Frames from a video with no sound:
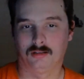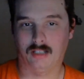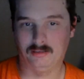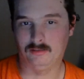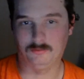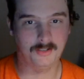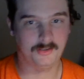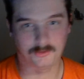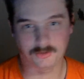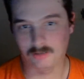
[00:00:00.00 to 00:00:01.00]
I did
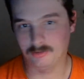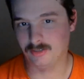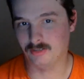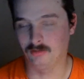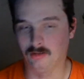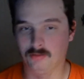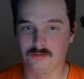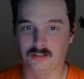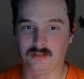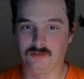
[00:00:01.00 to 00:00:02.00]
research on this and learned
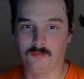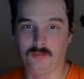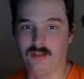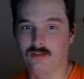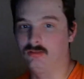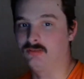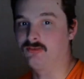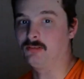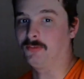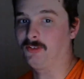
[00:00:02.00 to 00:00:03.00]
that it took place on
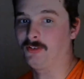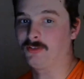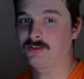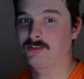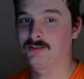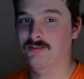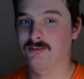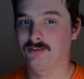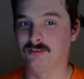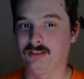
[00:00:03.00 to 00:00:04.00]
November 1st.
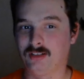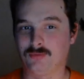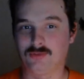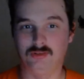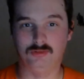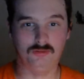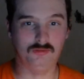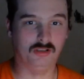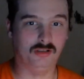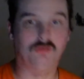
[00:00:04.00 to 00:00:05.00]
And this was due to
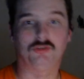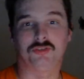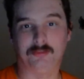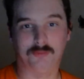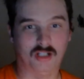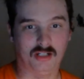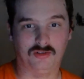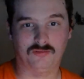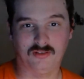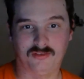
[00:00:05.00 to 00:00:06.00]
an ownership
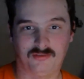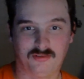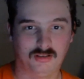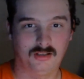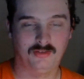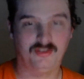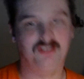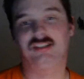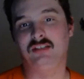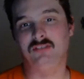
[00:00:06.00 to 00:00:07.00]
change with
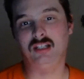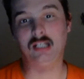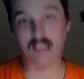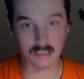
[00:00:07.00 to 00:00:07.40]
This TV.